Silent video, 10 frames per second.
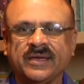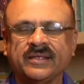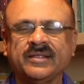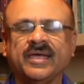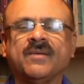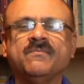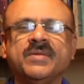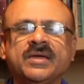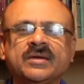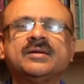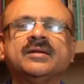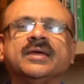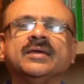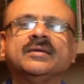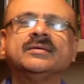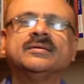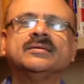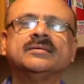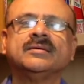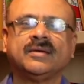they are merely,
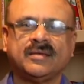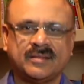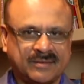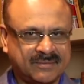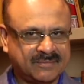in